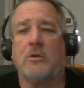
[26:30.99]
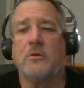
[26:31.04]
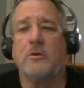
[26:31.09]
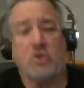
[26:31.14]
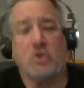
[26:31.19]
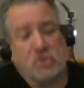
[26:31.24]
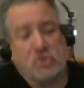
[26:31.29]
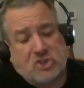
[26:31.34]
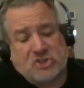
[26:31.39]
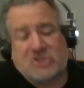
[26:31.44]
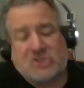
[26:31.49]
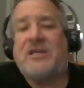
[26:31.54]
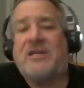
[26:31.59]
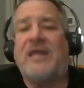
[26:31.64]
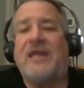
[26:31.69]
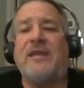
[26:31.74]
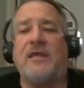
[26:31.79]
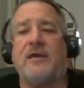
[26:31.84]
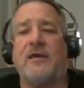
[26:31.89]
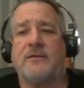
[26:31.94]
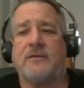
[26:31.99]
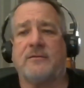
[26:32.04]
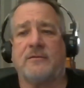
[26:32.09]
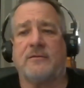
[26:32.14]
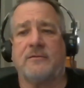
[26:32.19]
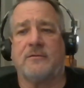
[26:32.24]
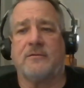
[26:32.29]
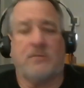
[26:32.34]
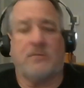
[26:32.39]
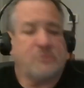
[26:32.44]
You're just an idiot.
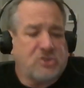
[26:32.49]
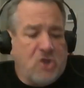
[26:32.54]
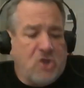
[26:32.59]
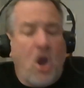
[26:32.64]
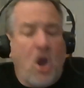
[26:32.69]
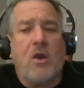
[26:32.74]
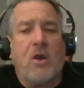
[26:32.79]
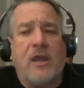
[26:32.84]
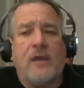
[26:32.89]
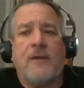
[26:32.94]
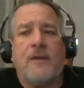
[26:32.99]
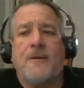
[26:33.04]
I'm sorry.